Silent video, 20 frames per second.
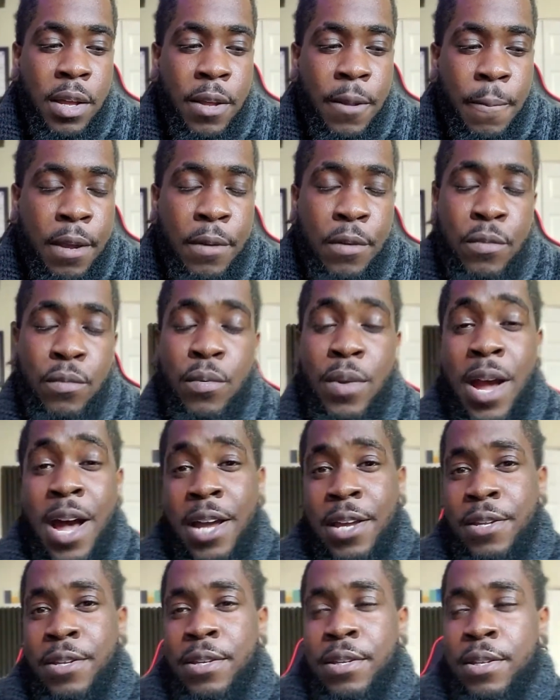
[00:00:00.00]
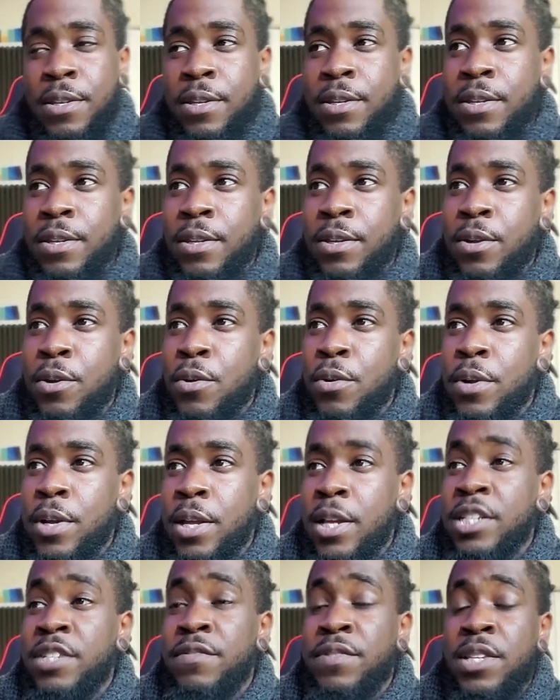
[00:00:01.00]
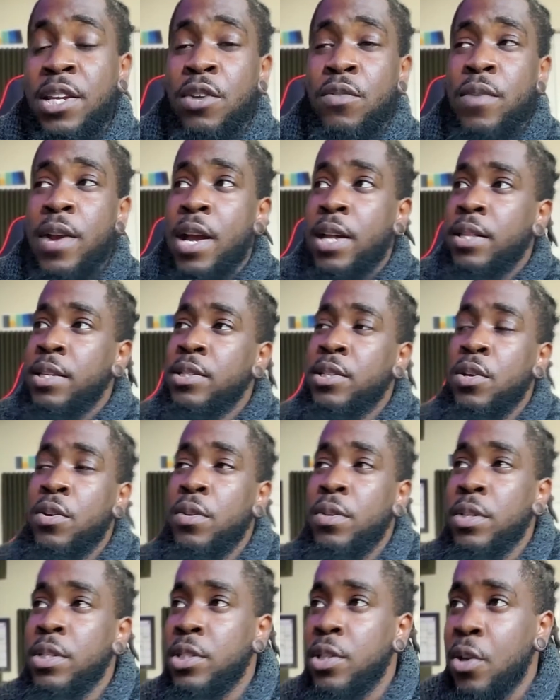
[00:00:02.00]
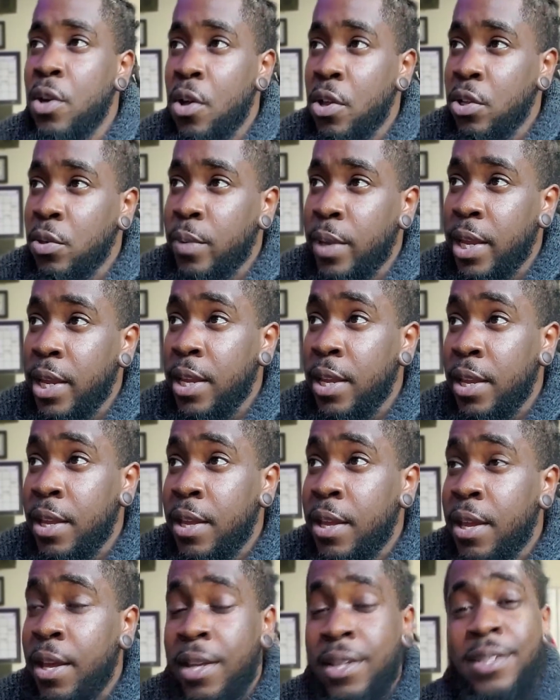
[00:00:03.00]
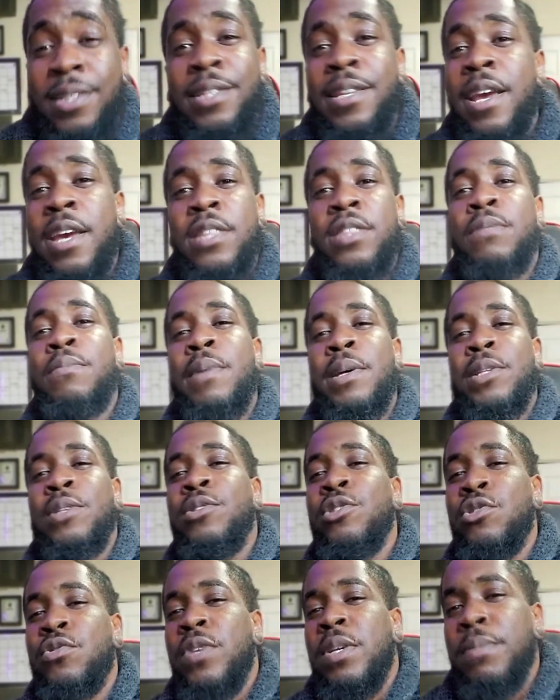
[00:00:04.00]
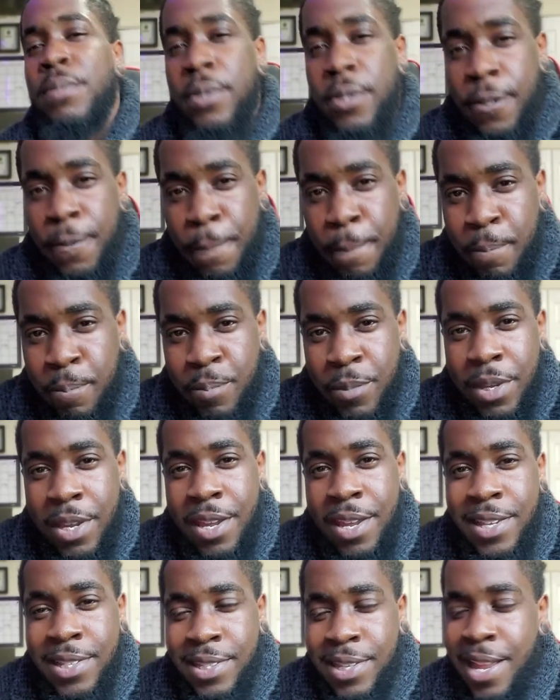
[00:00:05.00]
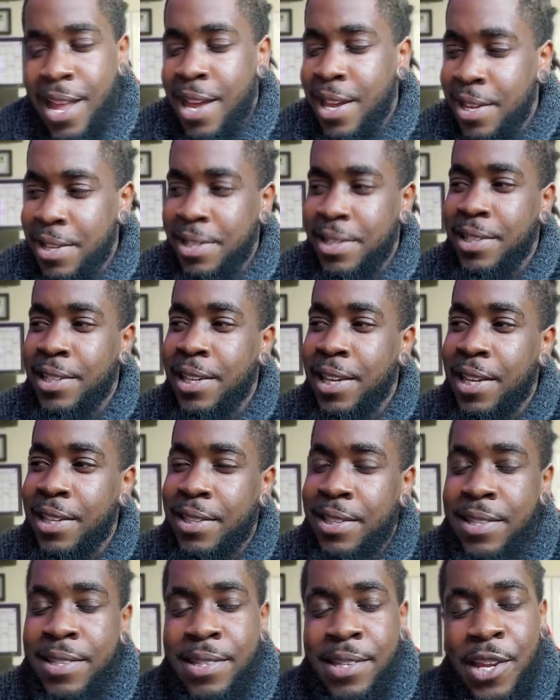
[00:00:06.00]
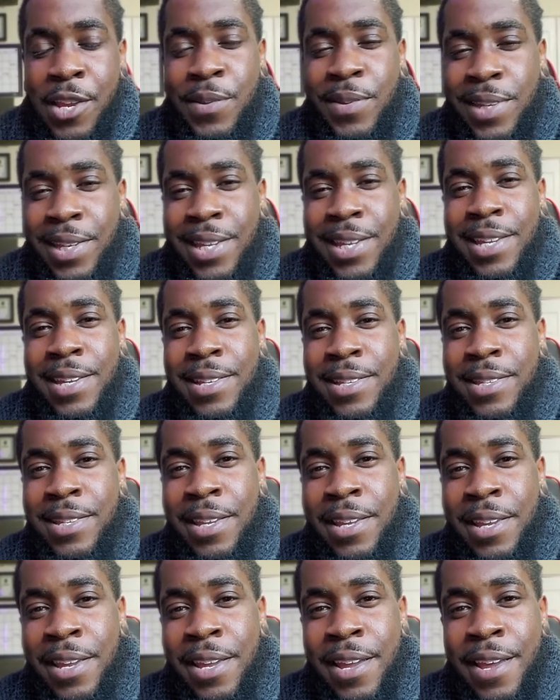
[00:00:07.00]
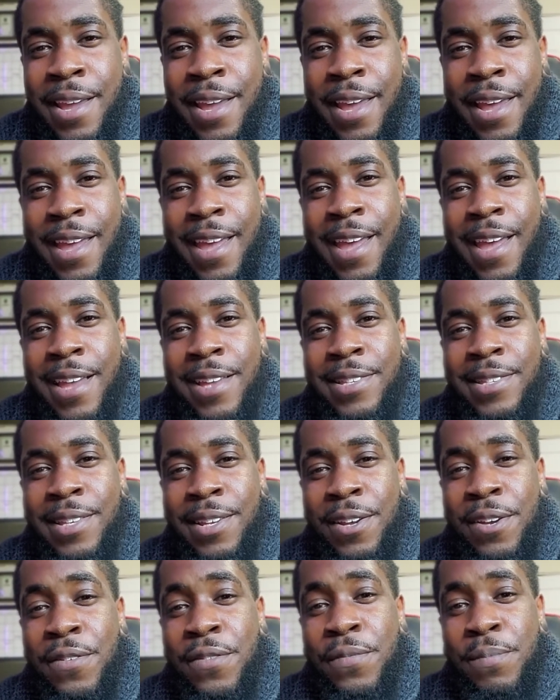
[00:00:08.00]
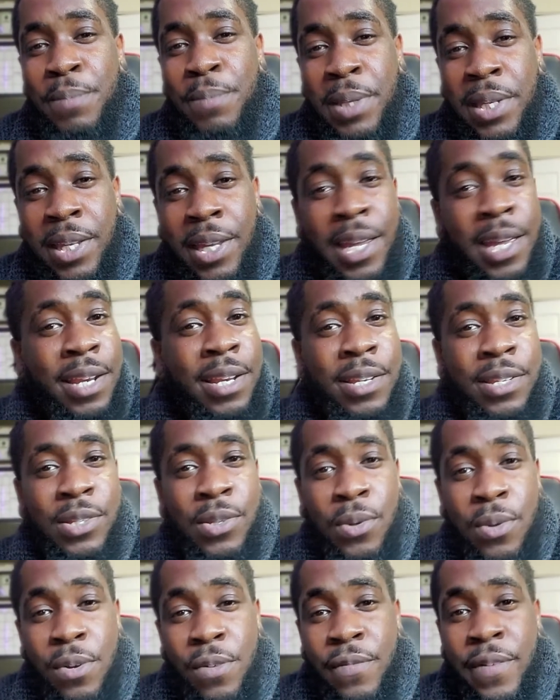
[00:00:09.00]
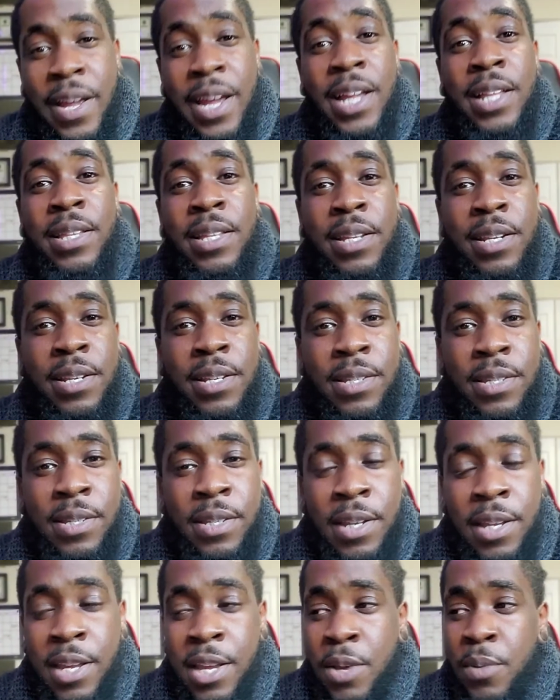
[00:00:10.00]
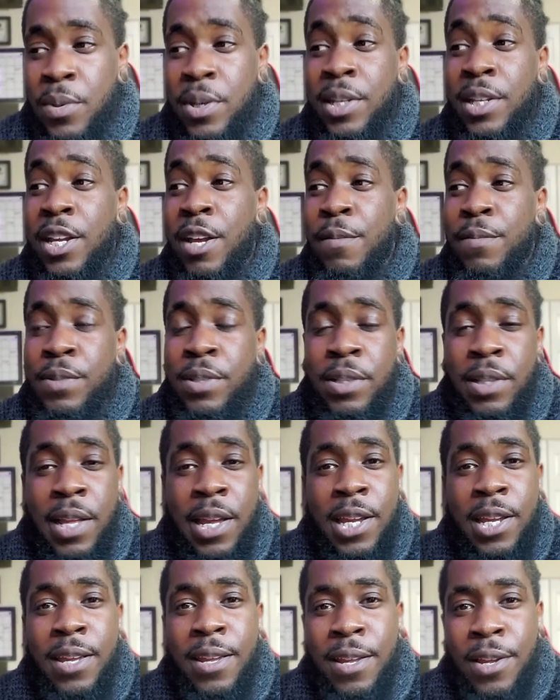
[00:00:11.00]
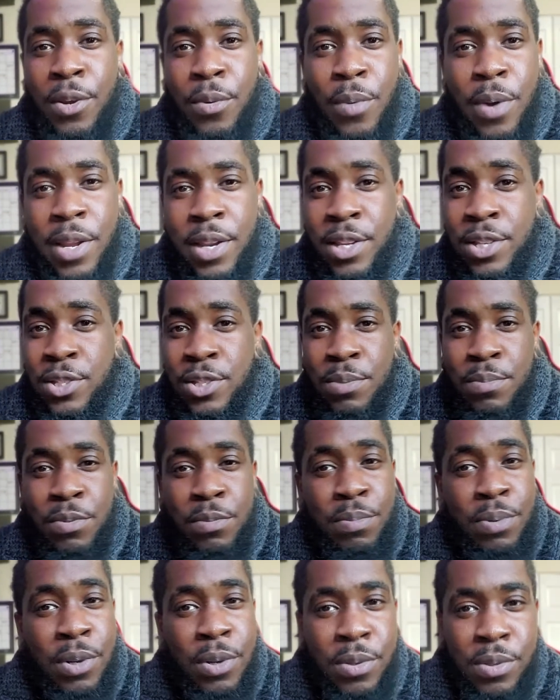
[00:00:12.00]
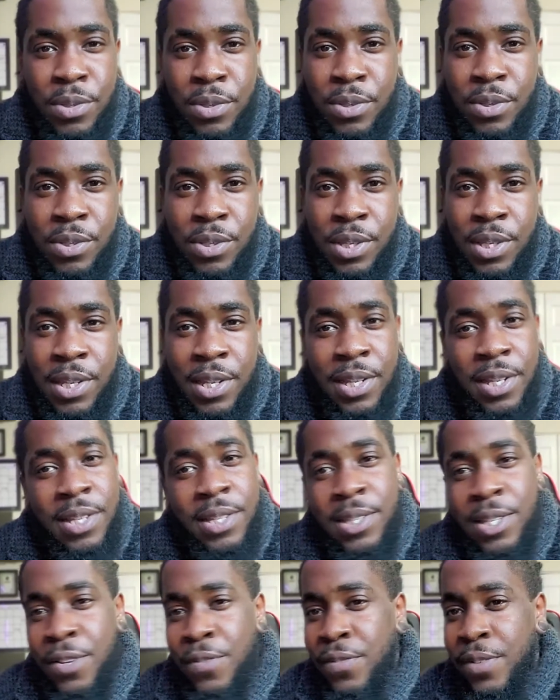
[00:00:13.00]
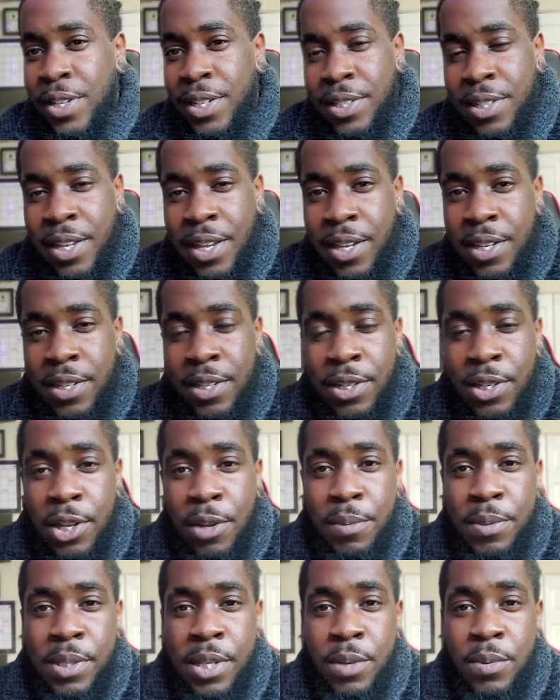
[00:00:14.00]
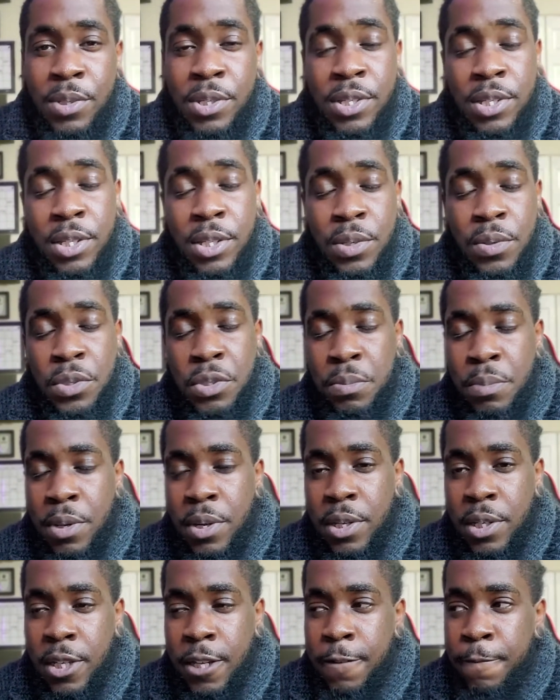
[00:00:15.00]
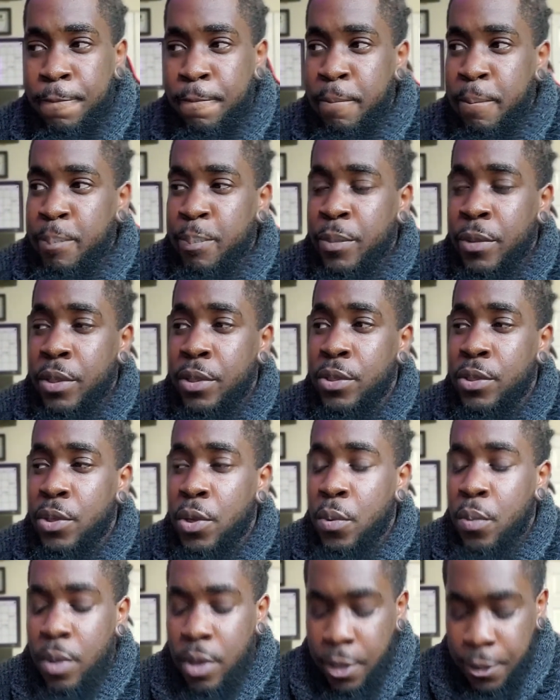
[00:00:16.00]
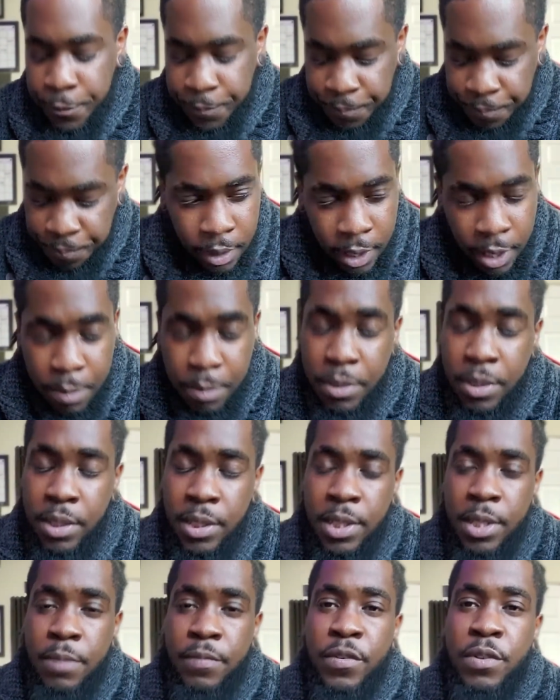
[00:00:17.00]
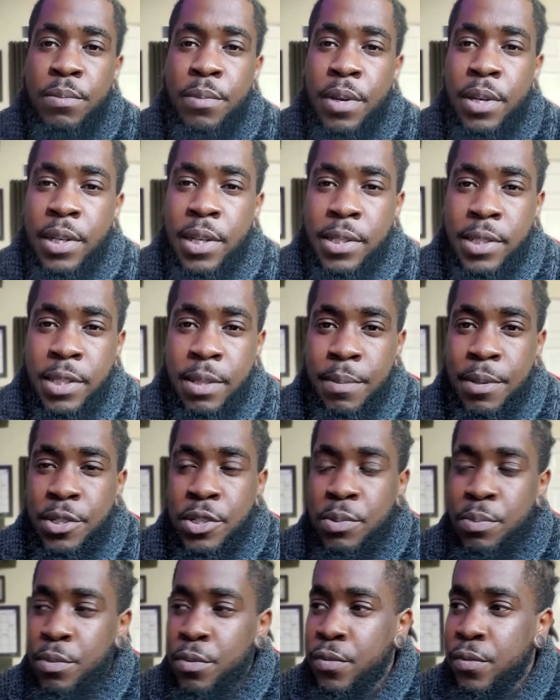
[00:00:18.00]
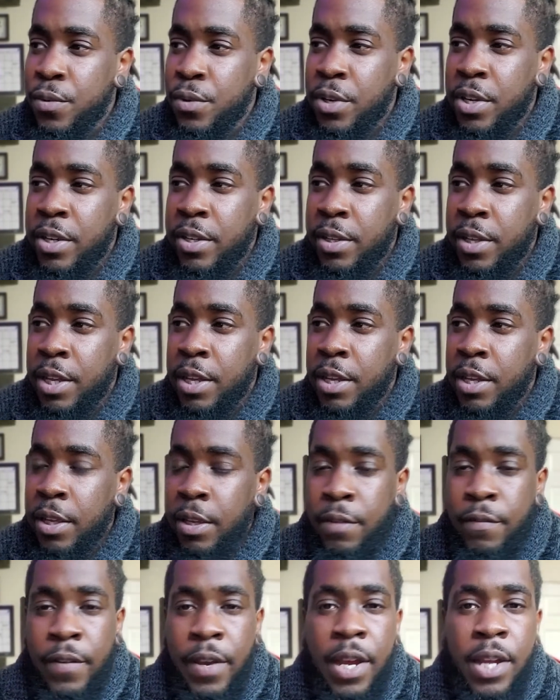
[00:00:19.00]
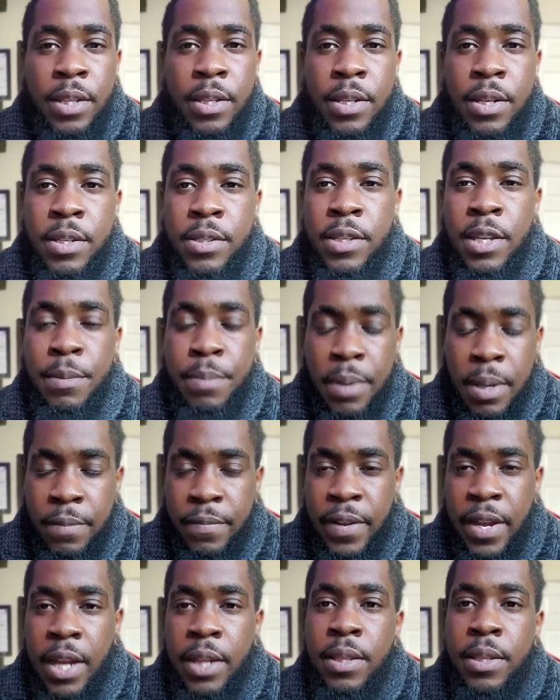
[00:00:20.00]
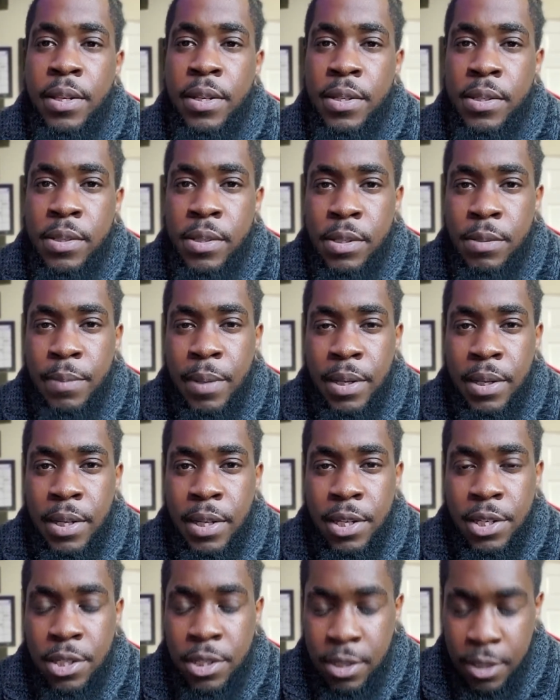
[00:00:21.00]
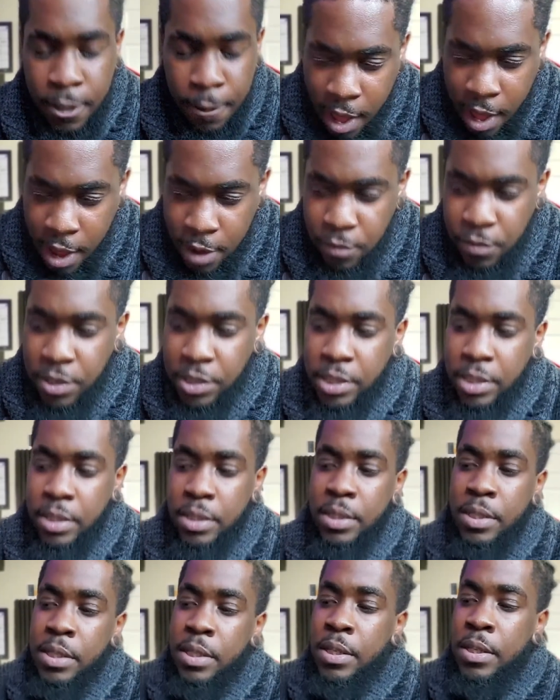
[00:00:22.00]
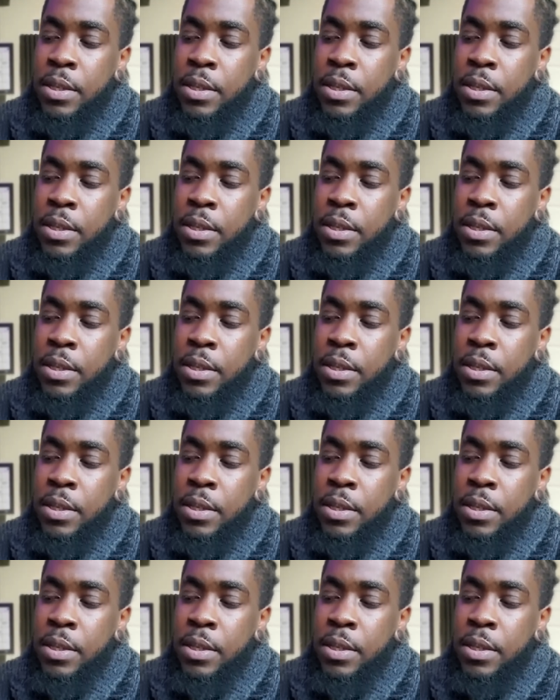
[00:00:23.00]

A rock, or I shouldn't say a rock. Let's go all the way. A death metal drummer is not gonna get the same gigs as a pianist or a violinist when it comes to like weddings and proposals and stuff like that, you know what I'm saying, which is a huge market. So I'm in the DMV market, as I mentioned before. Violinist, hip-hop violinist is my niche. I recently